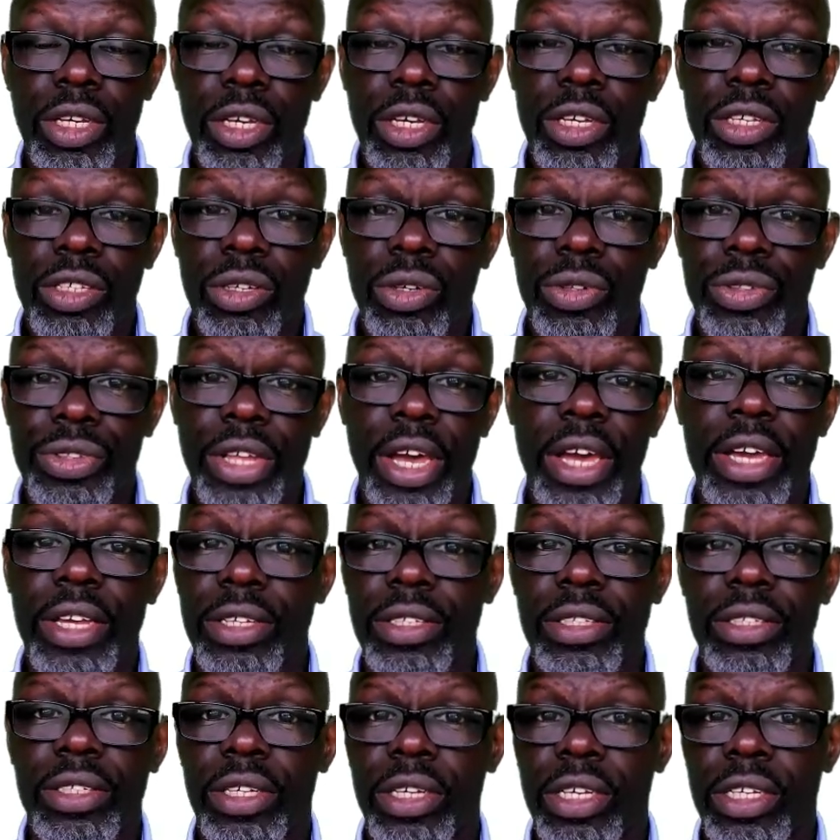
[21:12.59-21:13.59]
So that
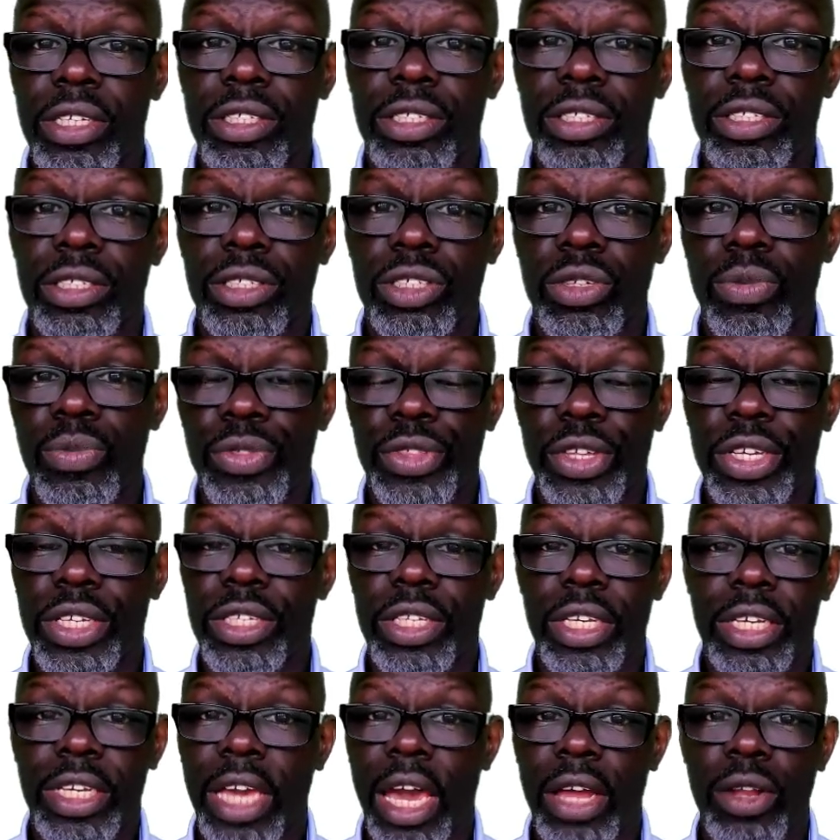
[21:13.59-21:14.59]
is something
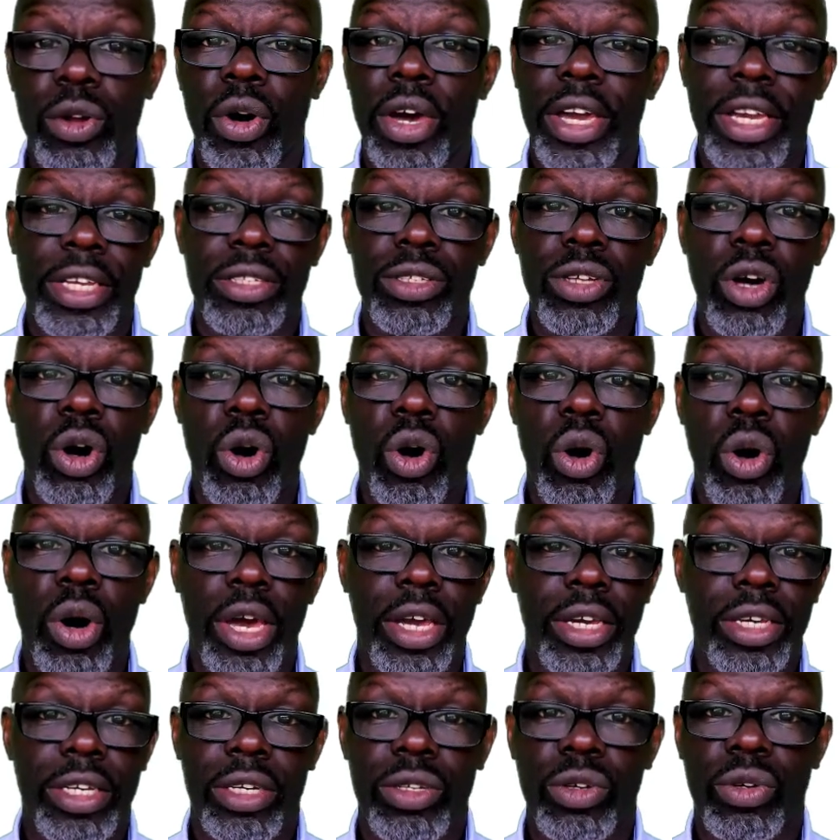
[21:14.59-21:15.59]
you cannot ignore
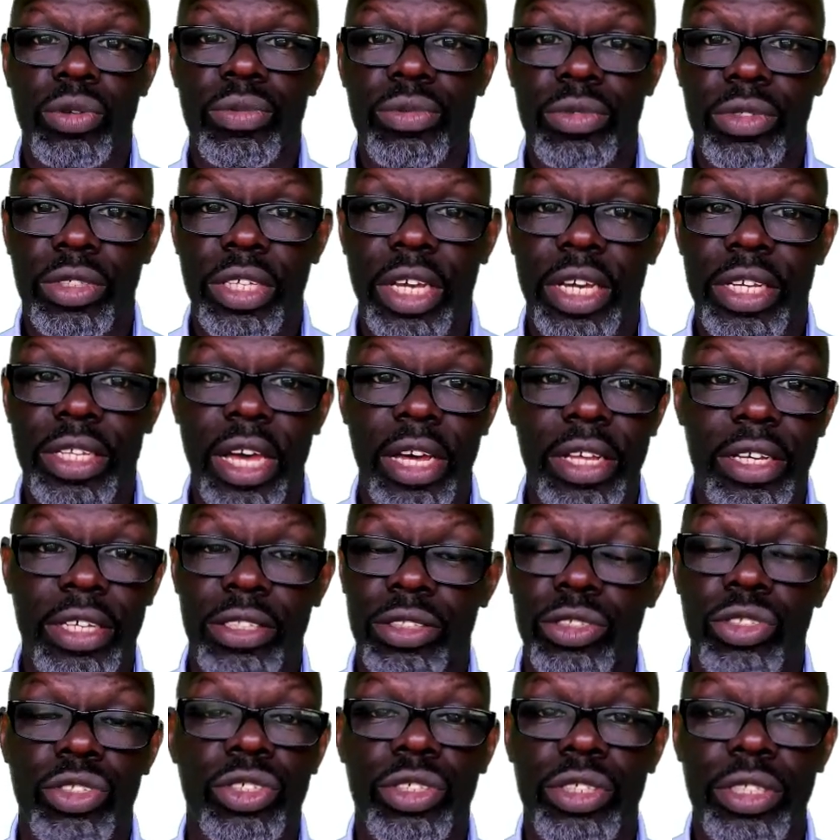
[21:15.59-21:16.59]
and cannot say that it
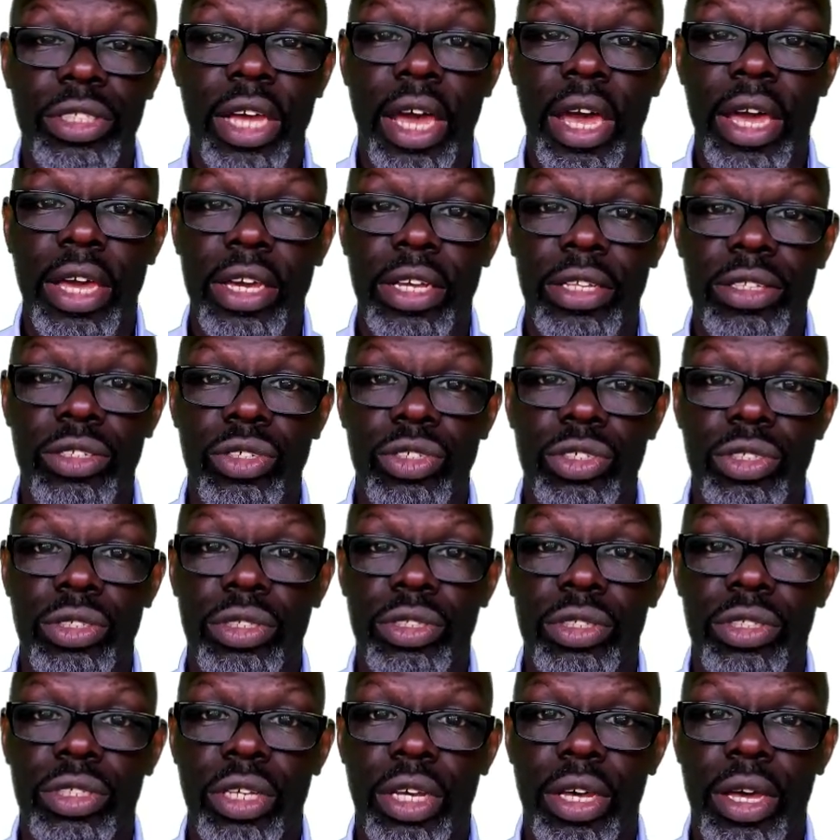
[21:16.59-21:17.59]

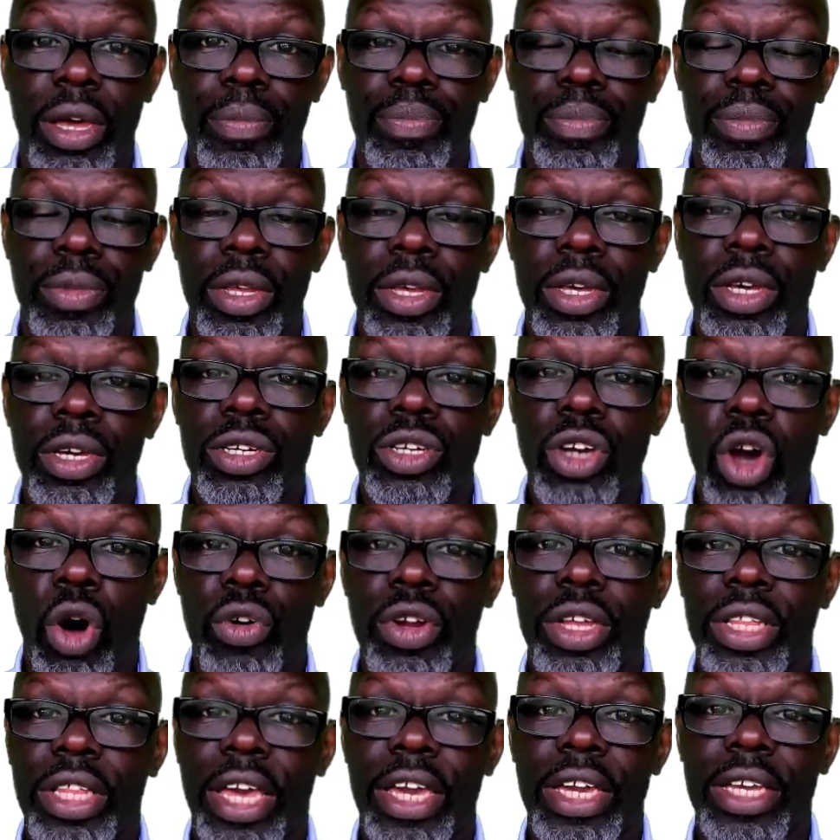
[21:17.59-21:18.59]
doesn't
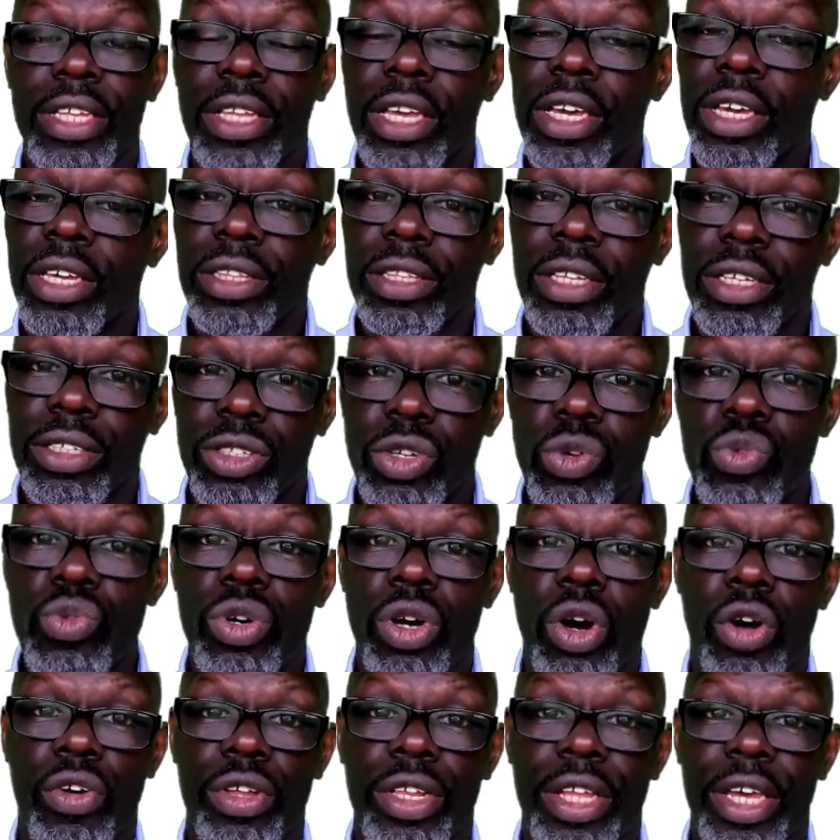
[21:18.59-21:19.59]
correlate. They do
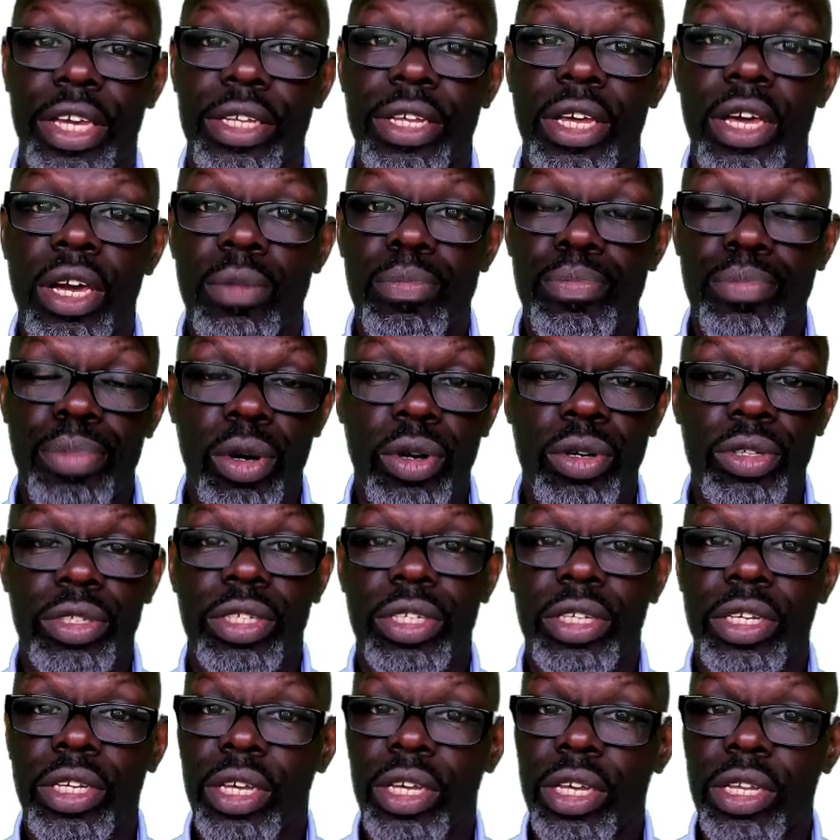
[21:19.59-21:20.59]
correlate, but
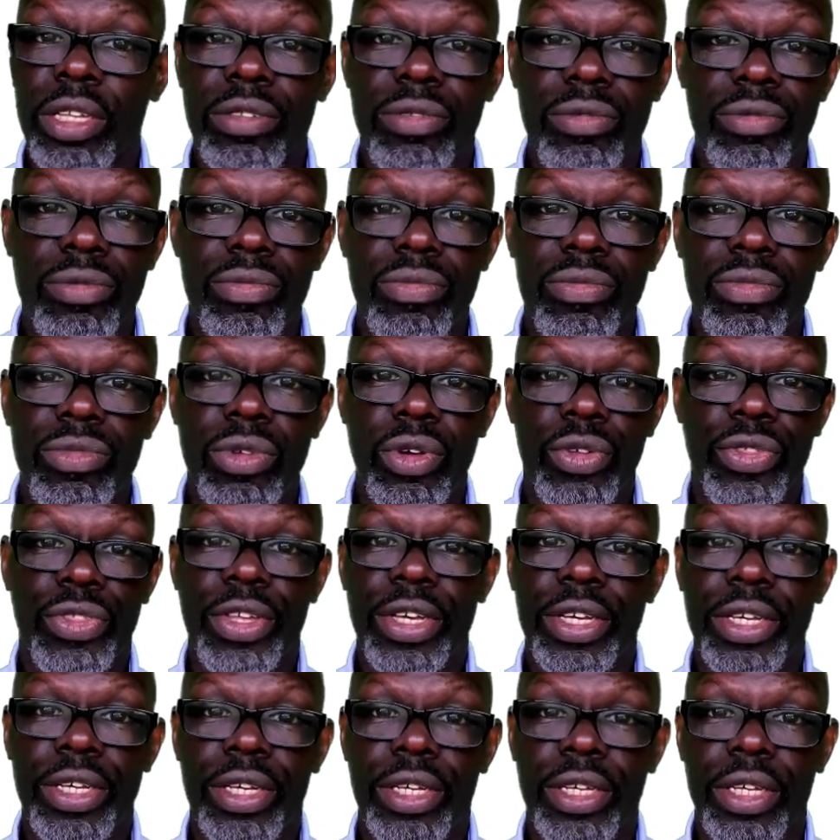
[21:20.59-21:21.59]

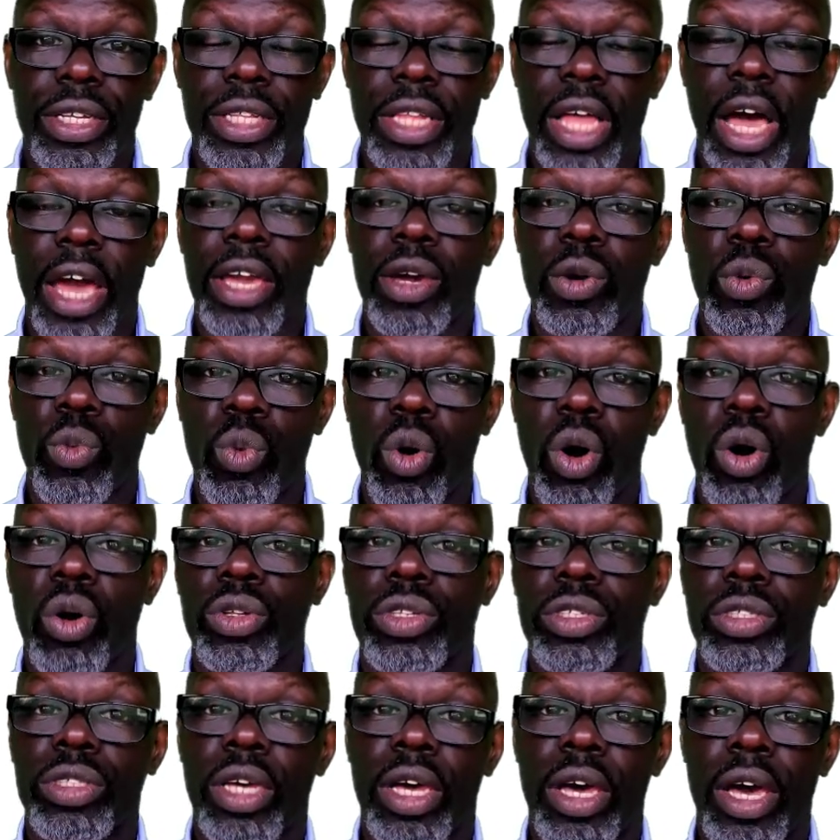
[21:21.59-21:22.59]
nothing like
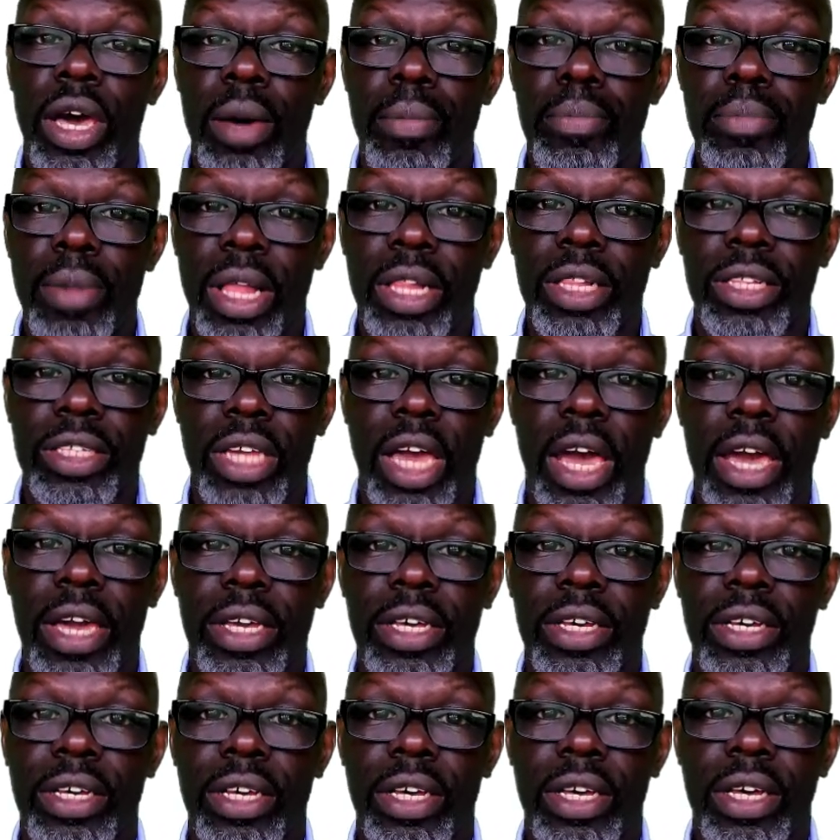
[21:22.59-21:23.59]
what
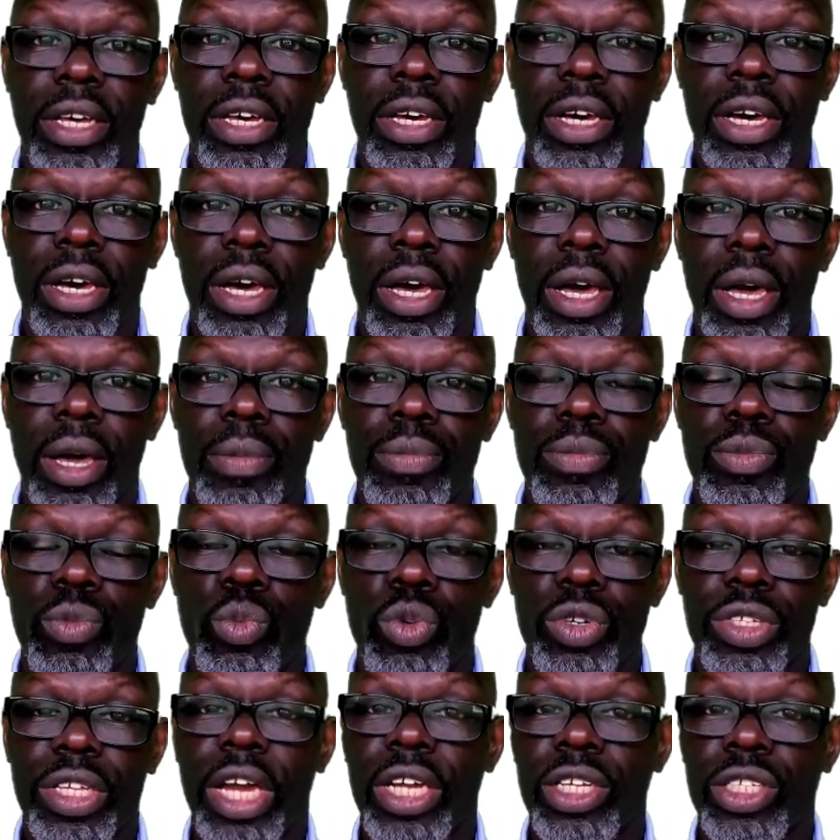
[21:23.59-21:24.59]
Melzack
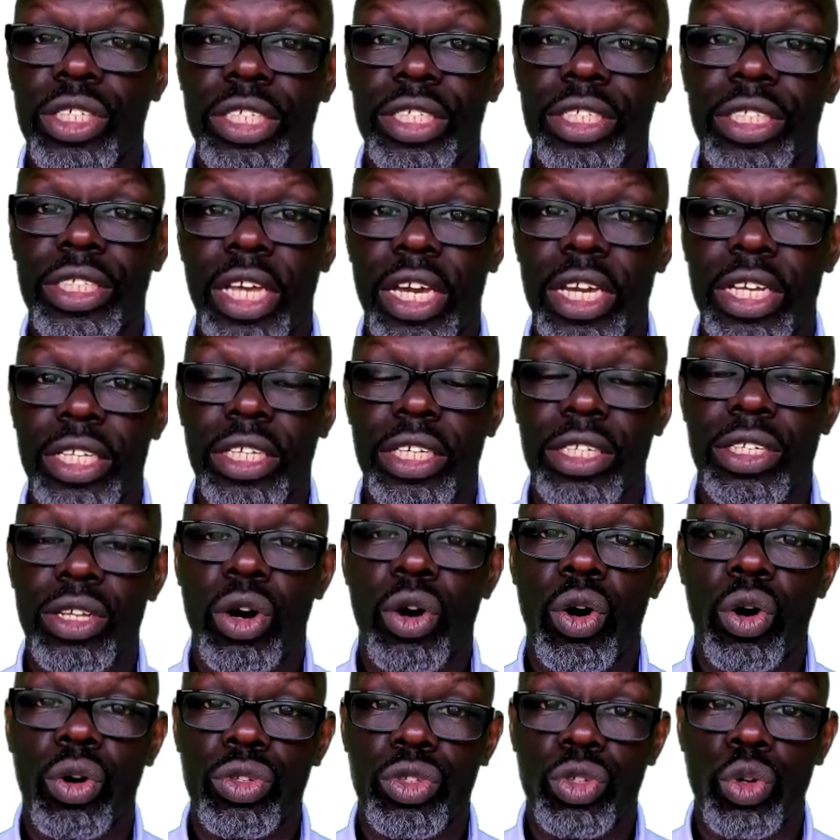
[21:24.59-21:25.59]
was actually stating,
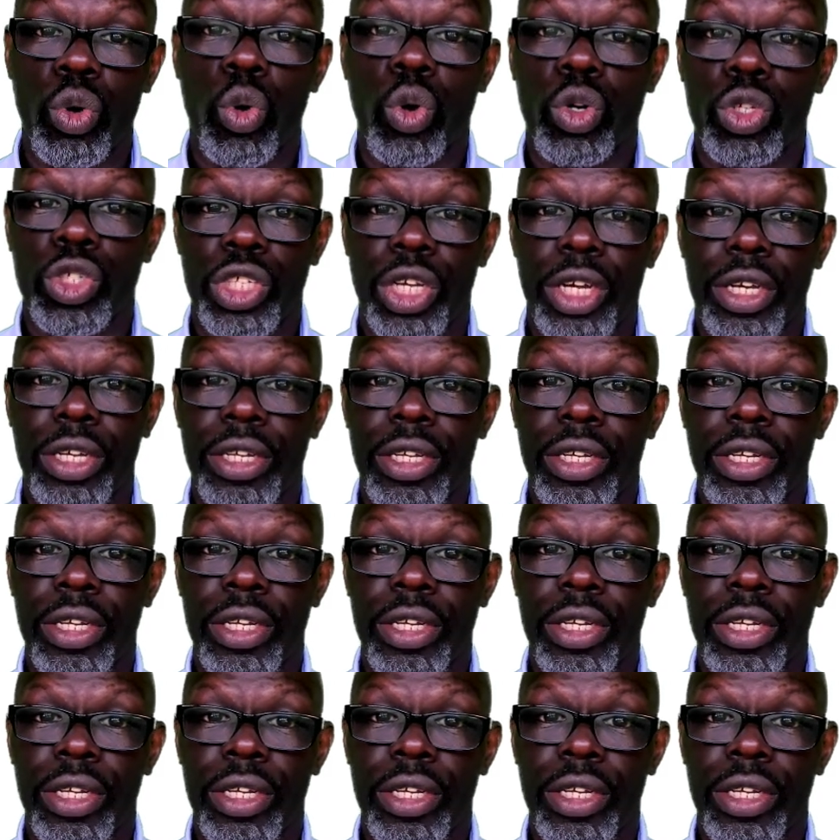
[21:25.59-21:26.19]
or dorsha.